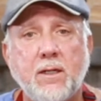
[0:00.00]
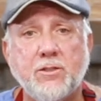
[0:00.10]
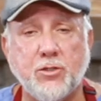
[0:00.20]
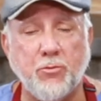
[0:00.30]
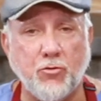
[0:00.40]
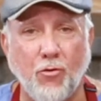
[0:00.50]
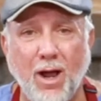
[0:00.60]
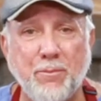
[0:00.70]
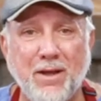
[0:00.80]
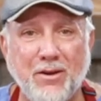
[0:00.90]

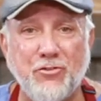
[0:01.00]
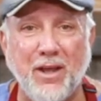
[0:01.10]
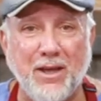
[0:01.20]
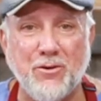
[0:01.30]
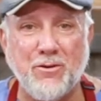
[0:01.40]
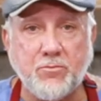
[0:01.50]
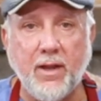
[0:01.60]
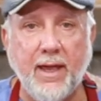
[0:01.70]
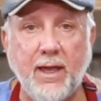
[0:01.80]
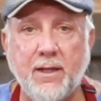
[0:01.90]
subscribe to our channel,
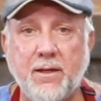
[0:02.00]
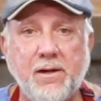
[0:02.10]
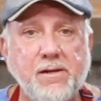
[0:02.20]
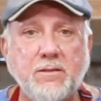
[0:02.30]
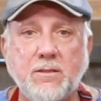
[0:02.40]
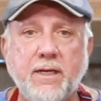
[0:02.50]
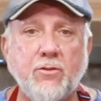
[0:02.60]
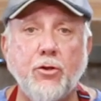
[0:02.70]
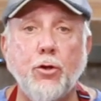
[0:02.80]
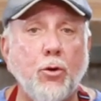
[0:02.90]
and hit
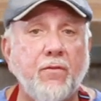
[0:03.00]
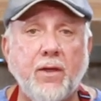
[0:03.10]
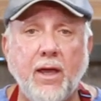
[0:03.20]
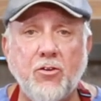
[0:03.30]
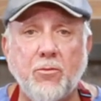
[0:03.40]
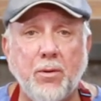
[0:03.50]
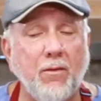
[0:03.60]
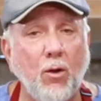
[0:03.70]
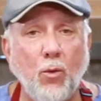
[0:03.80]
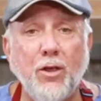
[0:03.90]
the notification bell.
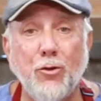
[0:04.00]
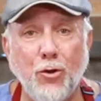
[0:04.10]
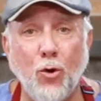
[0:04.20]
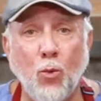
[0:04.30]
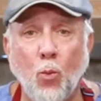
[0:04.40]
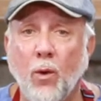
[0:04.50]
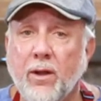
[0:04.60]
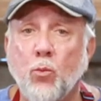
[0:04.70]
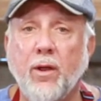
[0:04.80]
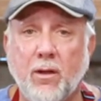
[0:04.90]
That way you know
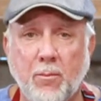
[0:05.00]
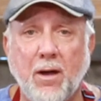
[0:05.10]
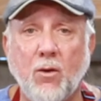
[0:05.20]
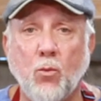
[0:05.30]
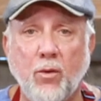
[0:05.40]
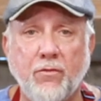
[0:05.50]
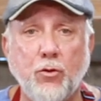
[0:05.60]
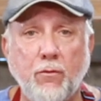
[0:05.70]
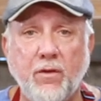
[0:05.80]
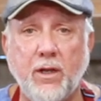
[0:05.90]
when we come out with
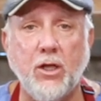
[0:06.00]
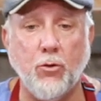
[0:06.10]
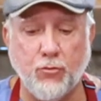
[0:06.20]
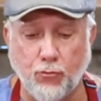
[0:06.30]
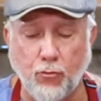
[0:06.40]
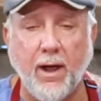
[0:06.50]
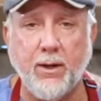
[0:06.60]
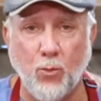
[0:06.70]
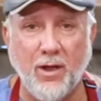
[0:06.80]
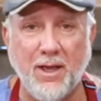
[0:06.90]
new videos right
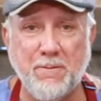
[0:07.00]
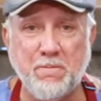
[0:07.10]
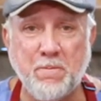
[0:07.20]
away.